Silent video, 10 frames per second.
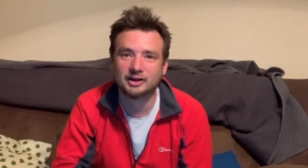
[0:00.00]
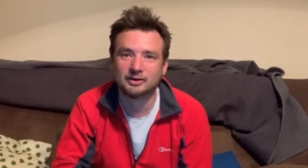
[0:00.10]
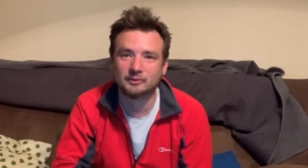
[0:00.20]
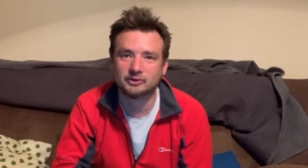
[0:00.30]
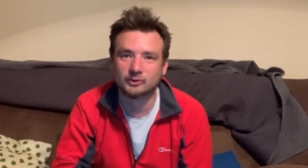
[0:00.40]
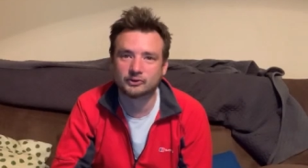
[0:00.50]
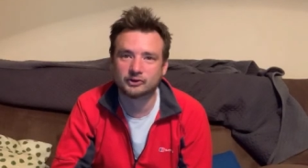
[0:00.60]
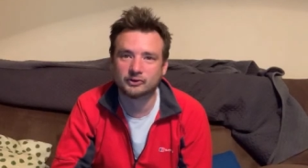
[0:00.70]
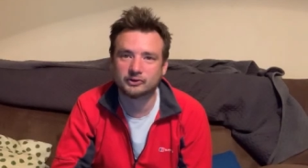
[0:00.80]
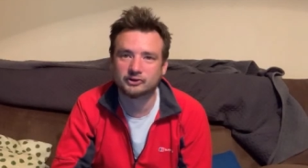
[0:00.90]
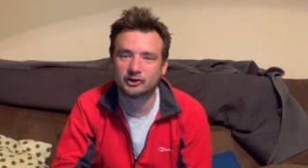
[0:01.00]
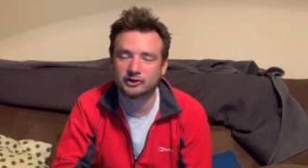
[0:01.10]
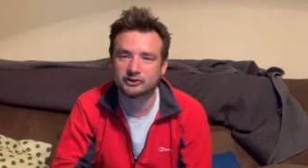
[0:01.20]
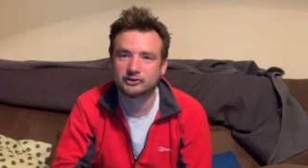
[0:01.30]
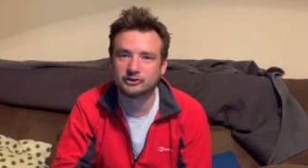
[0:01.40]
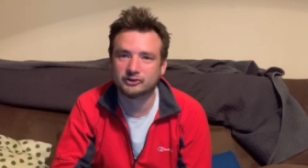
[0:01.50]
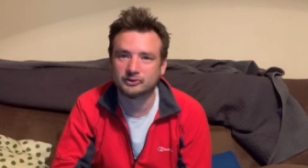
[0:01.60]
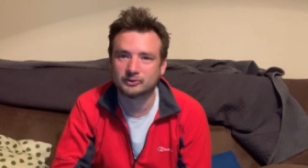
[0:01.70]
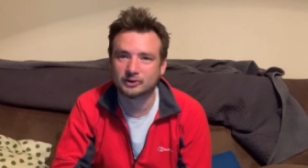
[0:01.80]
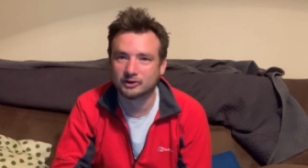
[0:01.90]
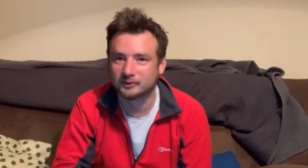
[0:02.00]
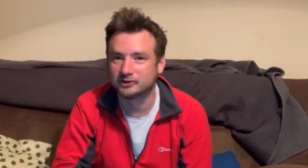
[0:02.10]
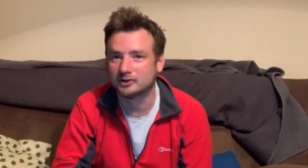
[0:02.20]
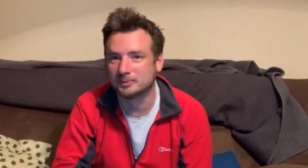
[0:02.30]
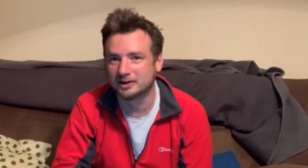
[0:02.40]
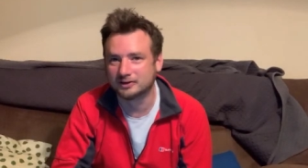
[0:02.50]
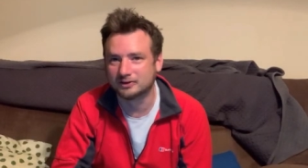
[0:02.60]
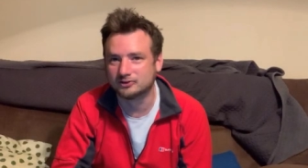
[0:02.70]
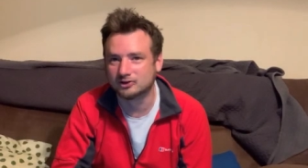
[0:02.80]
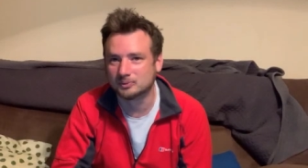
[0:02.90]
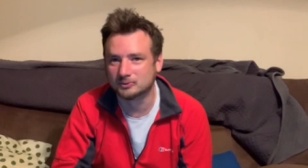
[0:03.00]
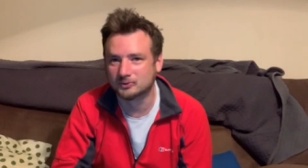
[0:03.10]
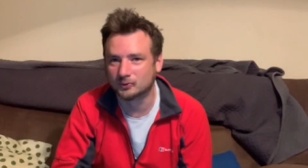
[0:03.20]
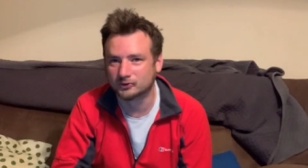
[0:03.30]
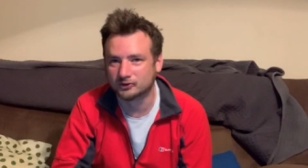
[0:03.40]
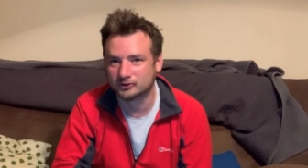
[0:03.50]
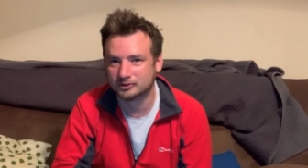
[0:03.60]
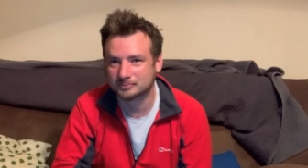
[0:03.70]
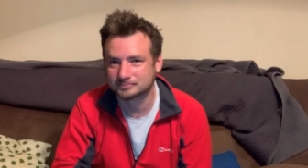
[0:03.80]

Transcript: was also designed to kind of intimidate the German forces